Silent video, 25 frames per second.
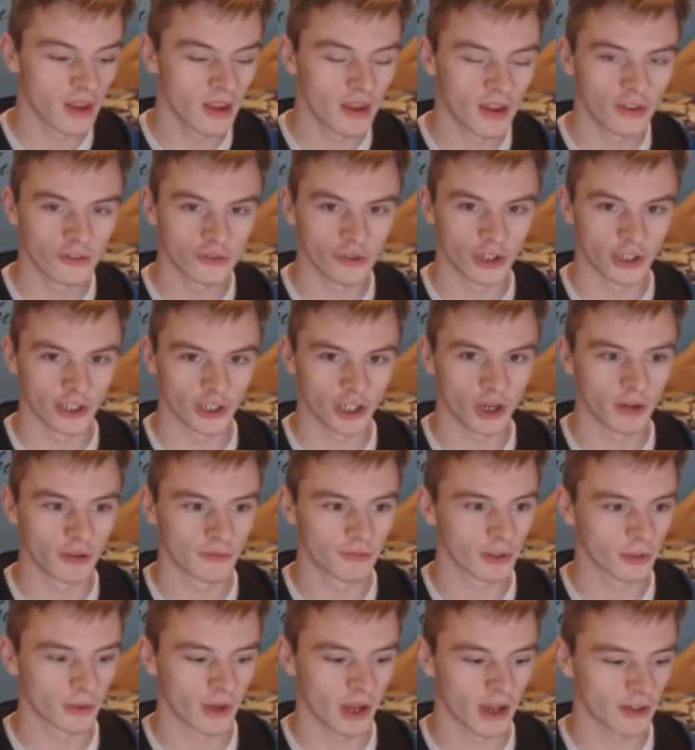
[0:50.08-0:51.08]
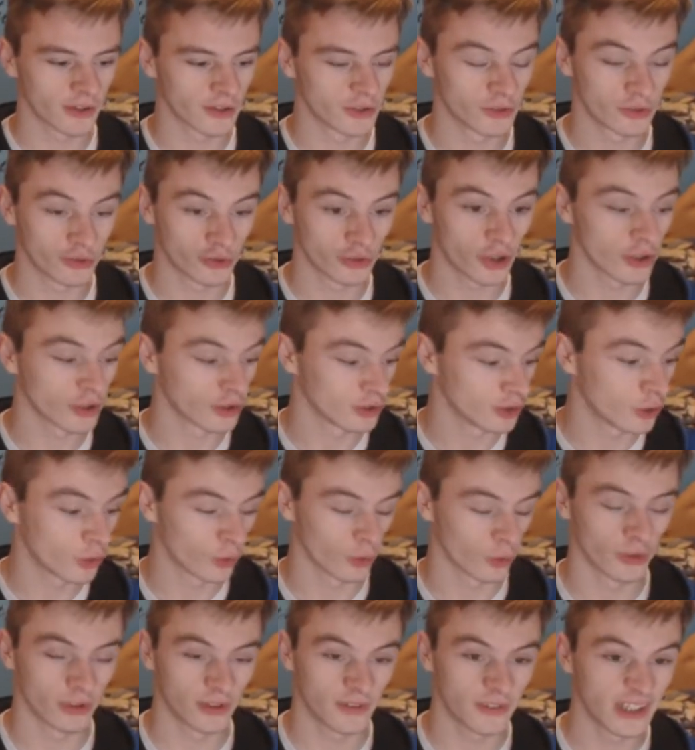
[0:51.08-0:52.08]
drawing contest, where you draw your
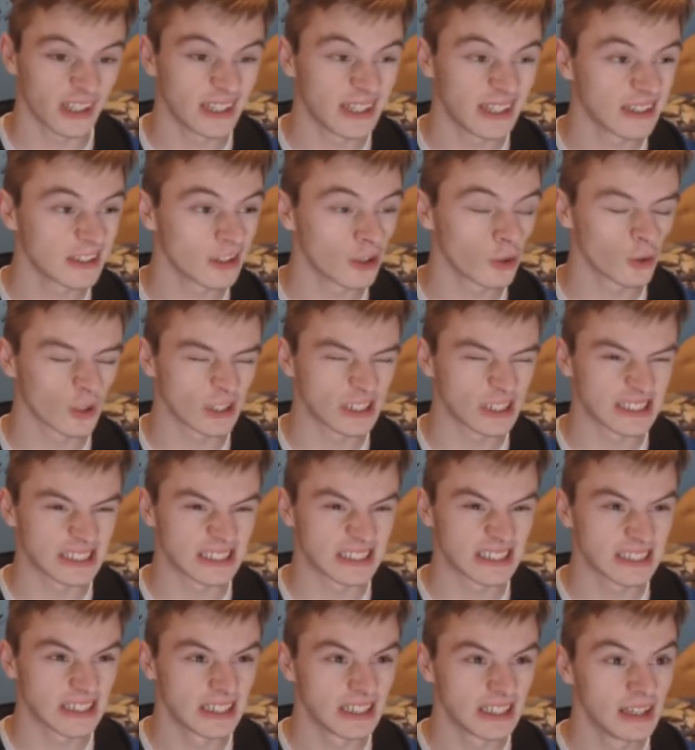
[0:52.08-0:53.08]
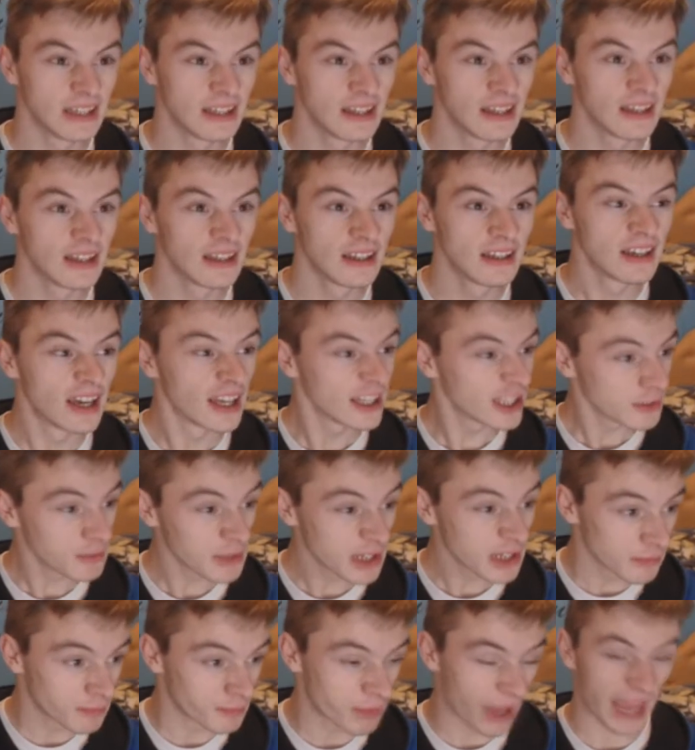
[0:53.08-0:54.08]
logo. Which in his logo, it's I think
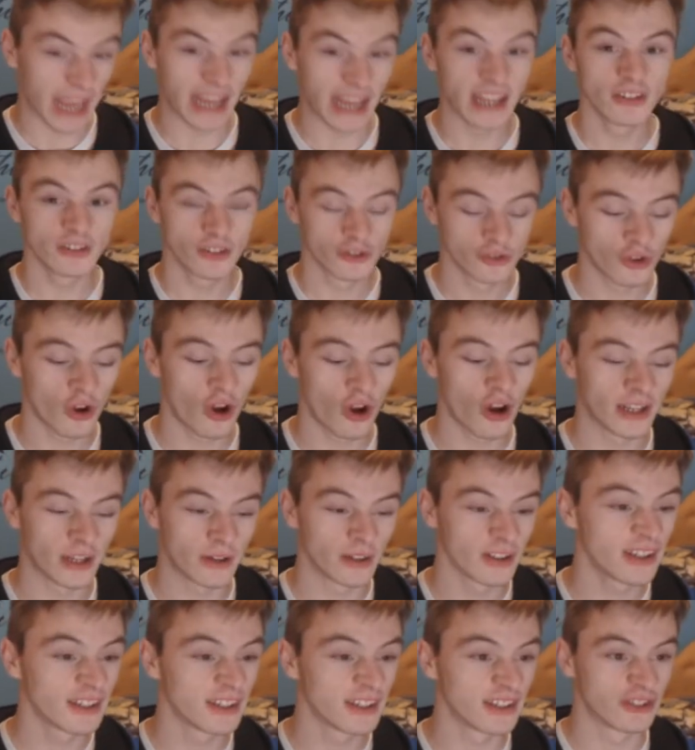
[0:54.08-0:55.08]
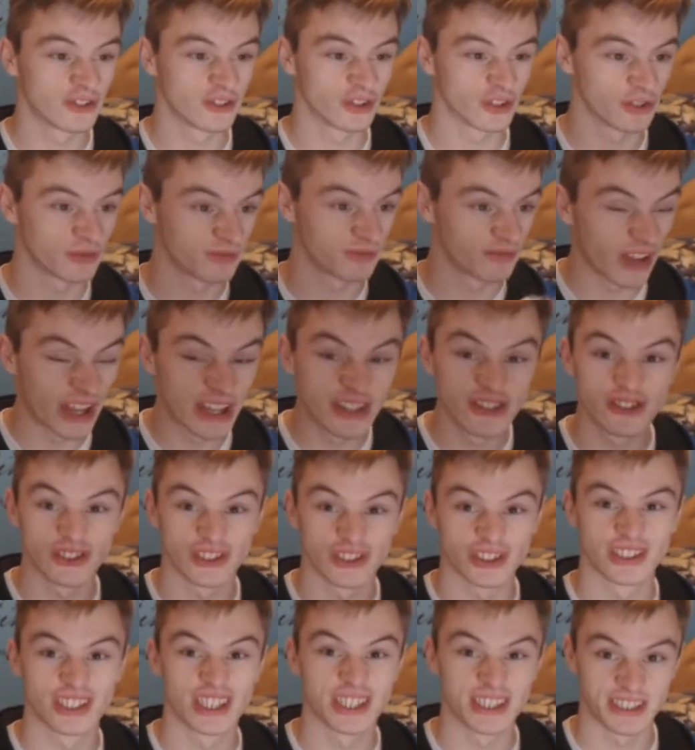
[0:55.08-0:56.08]
it'd be a pain to draw. Now this is just
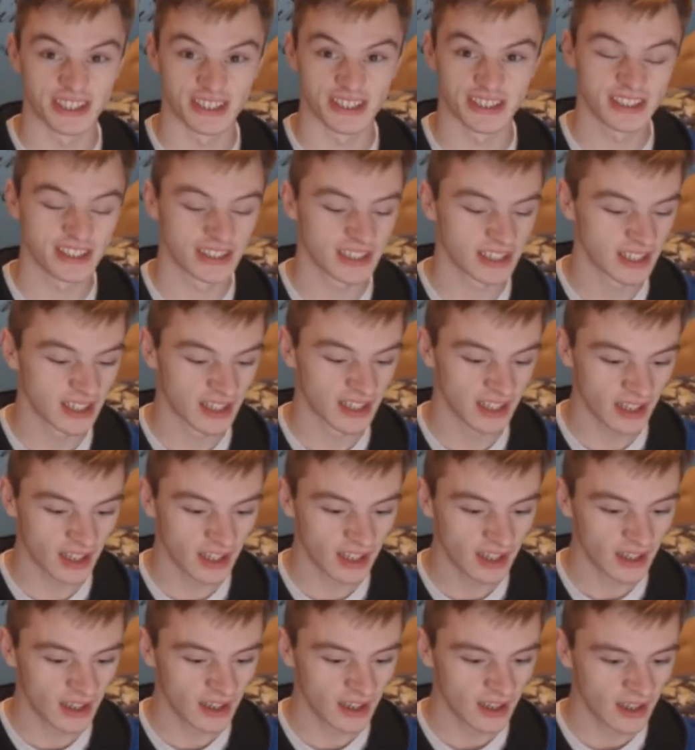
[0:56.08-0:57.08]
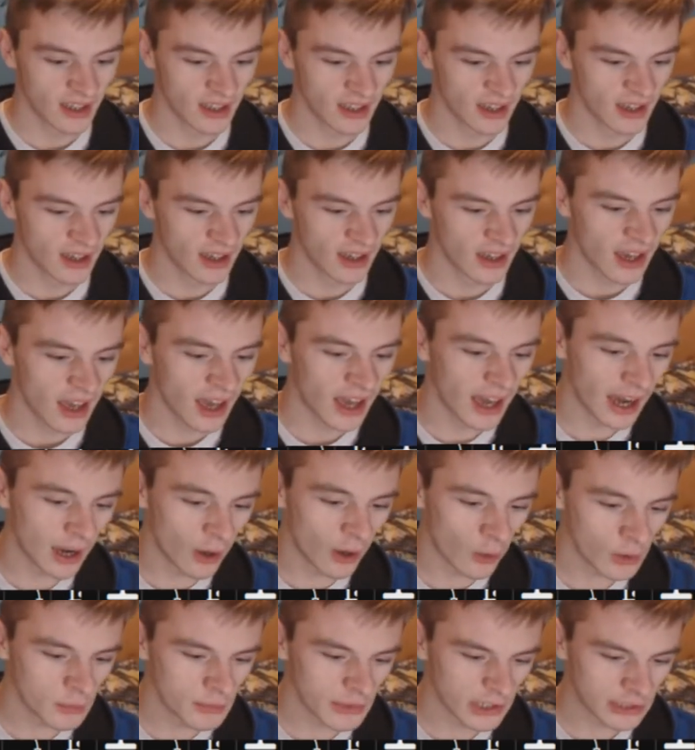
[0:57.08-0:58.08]
vengeance. This is.
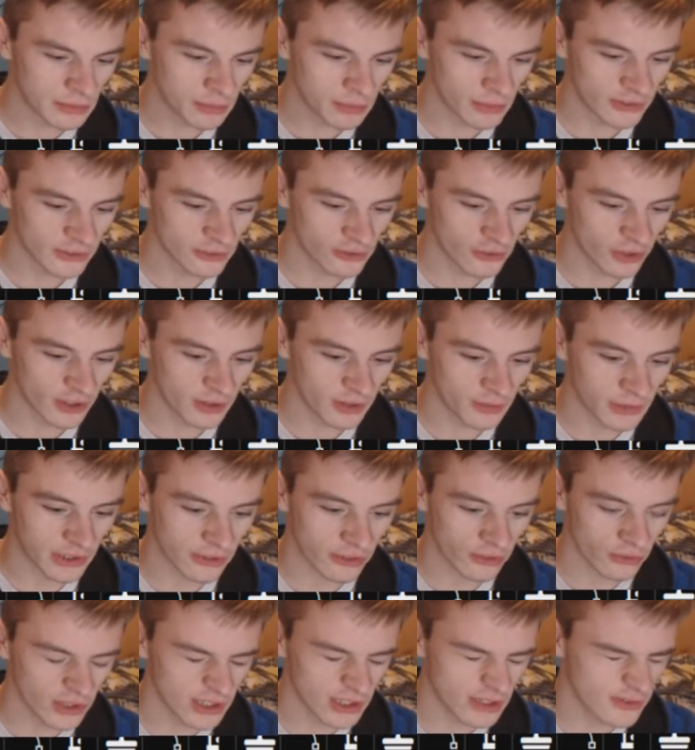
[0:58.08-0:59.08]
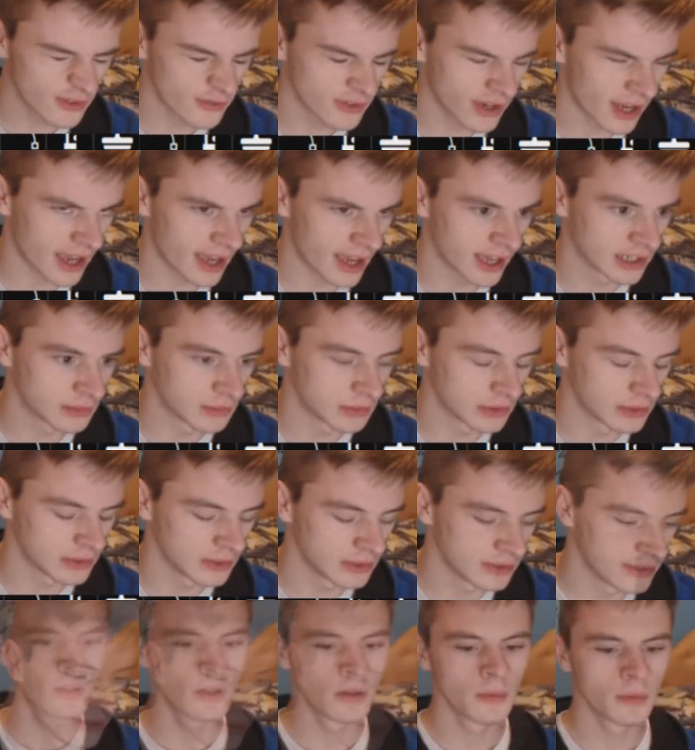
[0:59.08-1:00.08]
How am I supposed to draw my three favorite
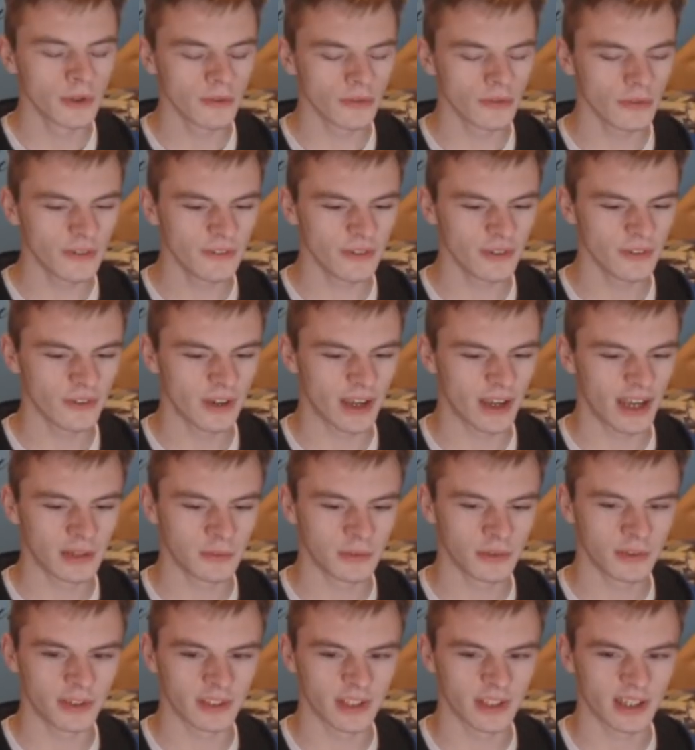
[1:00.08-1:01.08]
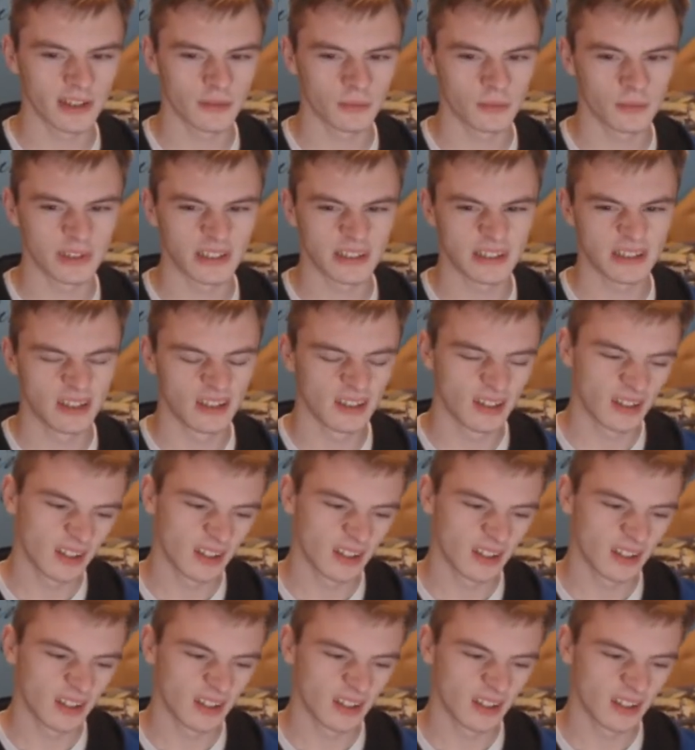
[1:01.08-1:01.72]
animals? Three favorite animals, I guess, be